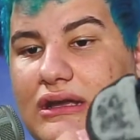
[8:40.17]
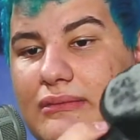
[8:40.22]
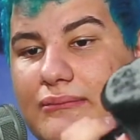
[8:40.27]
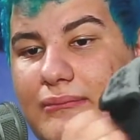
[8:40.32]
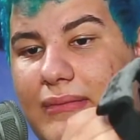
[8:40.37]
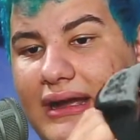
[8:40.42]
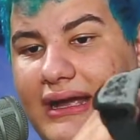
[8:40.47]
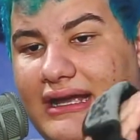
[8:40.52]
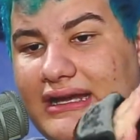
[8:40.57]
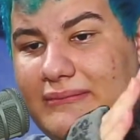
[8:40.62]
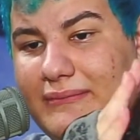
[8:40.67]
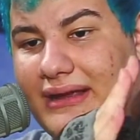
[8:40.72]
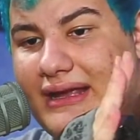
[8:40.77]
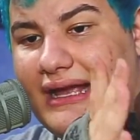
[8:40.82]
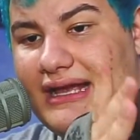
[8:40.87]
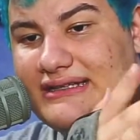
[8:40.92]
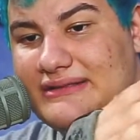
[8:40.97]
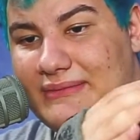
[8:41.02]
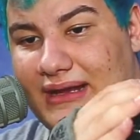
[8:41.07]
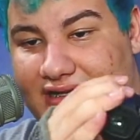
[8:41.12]

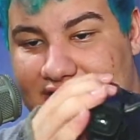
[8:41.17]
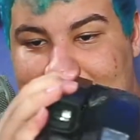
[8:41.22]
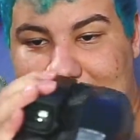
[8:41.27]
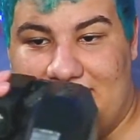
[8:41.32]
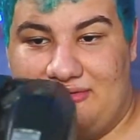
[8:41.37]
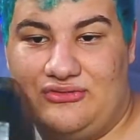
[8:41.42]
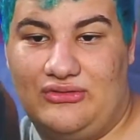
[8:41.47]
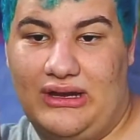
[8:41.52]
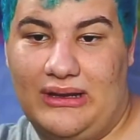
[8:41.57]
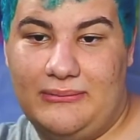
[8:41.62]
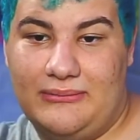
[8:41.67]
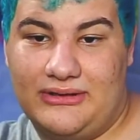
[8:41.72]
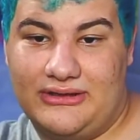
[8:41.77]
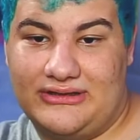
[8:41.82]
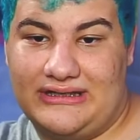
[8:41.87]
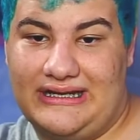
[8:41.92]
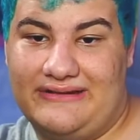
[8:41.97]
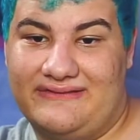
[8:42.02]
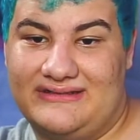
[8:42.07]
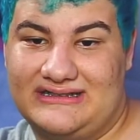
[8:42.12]
Actually my grandmother
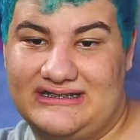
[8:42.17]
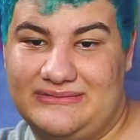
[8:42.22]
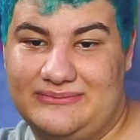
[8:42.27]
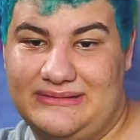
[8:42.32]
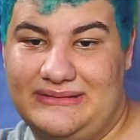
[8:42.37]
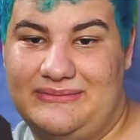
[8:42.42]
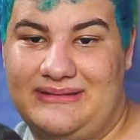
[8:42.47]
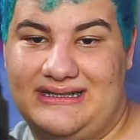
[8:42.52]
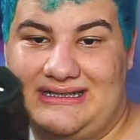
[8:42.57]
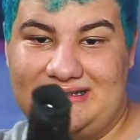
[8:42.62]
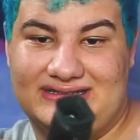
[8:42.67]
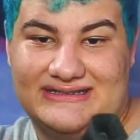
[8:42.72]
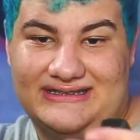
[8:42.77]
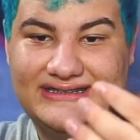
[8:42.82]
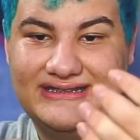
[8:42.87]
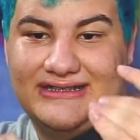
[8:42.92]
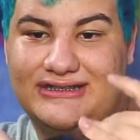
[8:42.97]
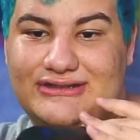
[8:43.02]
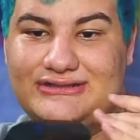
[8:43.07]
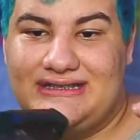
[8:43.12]
gave this to me because she
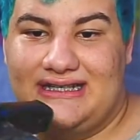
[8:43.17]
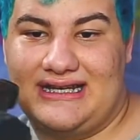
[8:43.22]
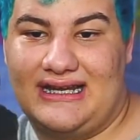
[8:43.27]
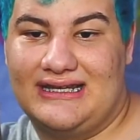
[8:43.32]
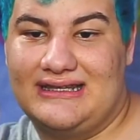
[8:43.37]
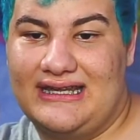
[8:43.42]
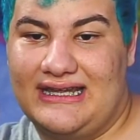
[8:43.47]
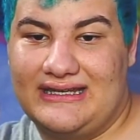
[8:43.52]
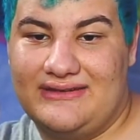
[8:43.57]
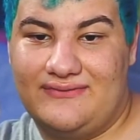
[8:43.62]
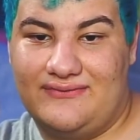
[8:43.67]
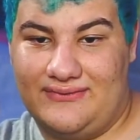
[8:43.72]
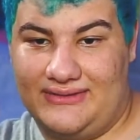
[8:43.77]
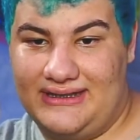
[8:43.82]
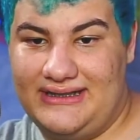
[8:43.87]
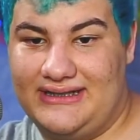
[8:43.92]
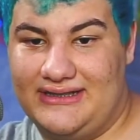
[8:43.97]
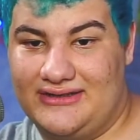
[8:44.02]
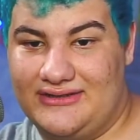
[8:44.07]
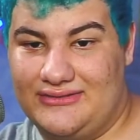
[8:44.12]
knows like I like
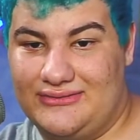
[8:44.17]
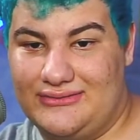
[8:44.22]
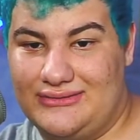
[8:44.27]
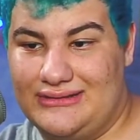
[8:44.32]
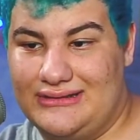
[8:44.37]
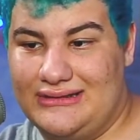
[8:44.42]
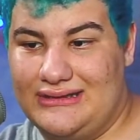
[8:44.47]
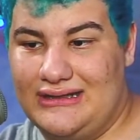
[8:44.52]
video,